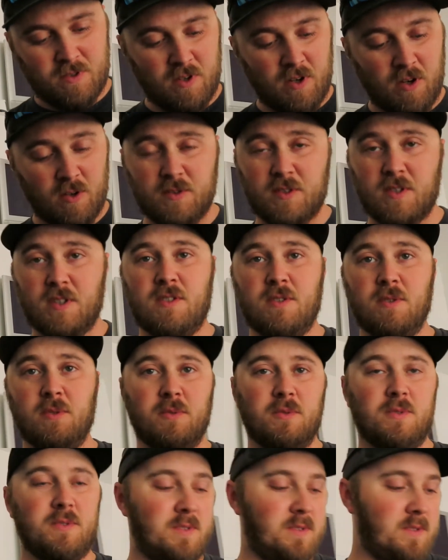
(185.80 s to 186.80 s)
Ulsa
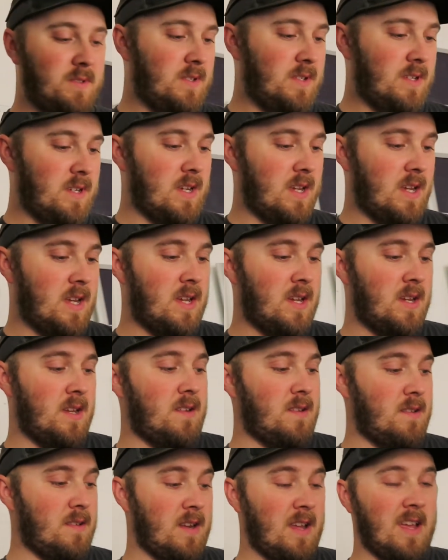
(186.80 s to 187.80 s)
Tools,
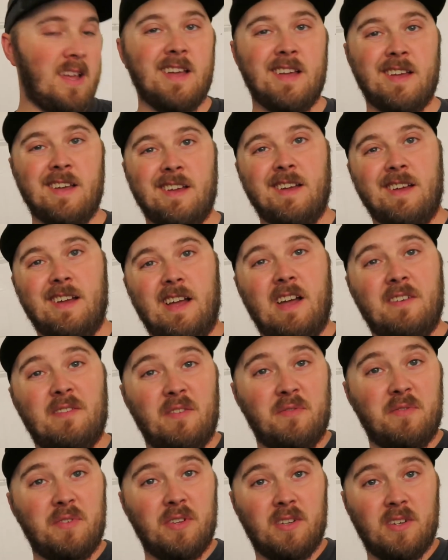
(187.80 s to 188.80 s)
and I have
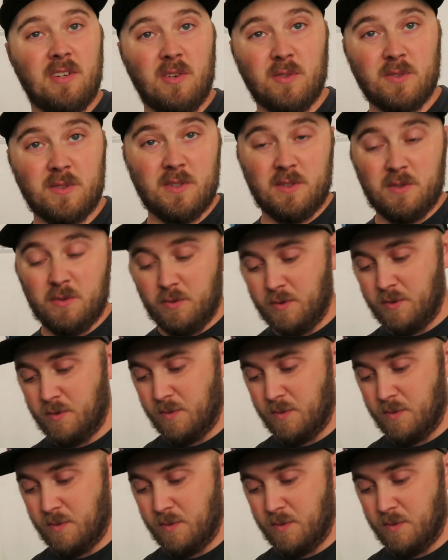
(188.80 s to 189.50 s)
a feeling the Ulsa Tools